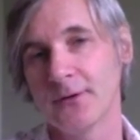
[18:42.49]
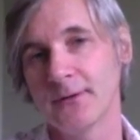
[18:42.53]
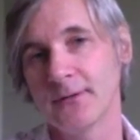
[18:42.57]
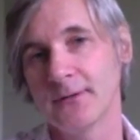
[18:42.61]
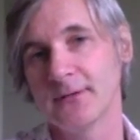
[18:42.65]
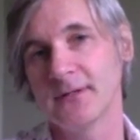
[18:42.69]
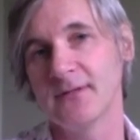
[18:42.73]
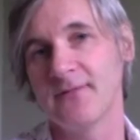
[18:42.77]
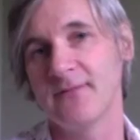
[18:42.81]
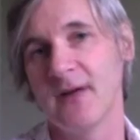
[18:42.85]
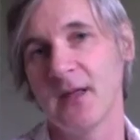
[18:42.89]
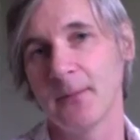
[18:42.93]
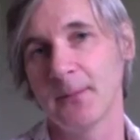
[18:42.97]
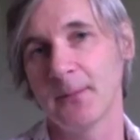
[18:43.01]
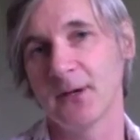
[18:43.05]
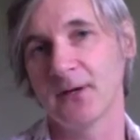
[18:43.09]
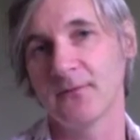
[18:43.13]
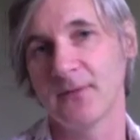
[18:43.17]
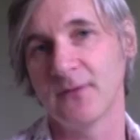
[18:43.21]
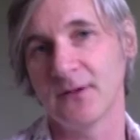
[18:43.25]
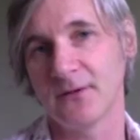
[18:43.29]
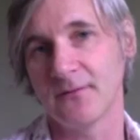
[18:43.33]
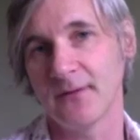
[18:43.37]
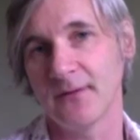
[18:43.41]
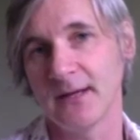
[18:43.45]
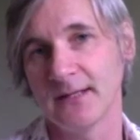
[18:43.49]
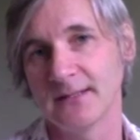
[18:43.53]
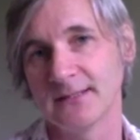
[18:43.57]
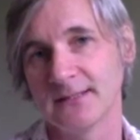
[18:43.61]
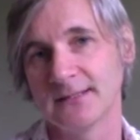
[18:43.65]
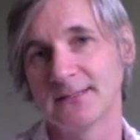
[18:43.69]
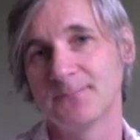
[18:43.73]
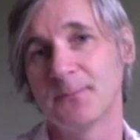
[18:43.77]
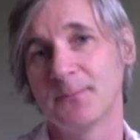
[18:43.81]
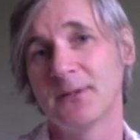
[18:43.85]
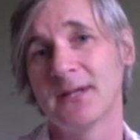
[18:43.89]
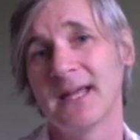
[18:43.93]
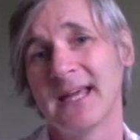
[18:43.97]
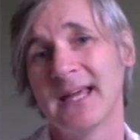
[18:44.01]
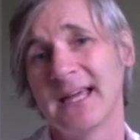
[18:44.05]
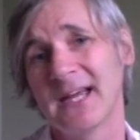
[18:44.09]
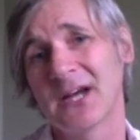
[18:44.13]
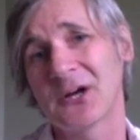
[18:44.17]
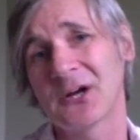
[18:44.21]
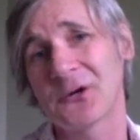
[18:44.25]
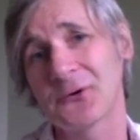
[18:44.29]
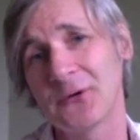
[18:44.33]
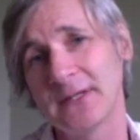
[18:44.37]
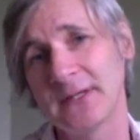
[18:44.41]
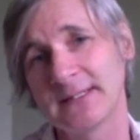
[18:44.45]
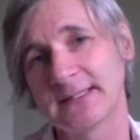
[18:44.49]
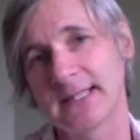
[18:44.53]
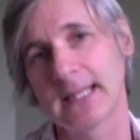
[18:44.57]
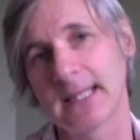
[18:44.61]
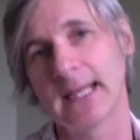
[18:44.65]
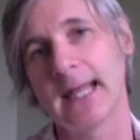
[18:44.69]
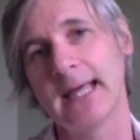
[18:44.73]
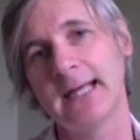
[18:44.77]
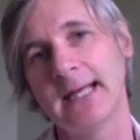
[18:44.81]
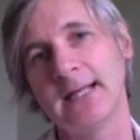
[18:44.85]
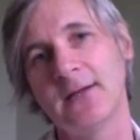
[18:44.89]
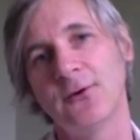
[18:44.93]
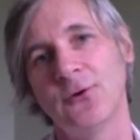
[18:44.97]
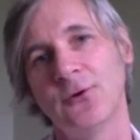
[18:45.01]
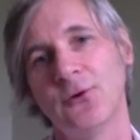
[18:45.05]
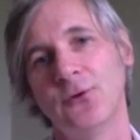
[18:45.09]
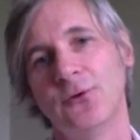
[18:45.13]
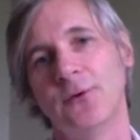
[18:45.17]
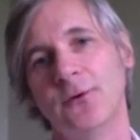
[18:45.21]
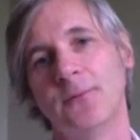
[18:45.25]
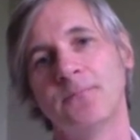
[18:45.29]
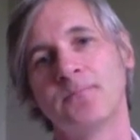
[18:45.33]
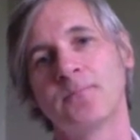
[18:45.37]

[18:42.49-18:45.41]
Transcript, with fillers: developing of interventions, but increase the likelihood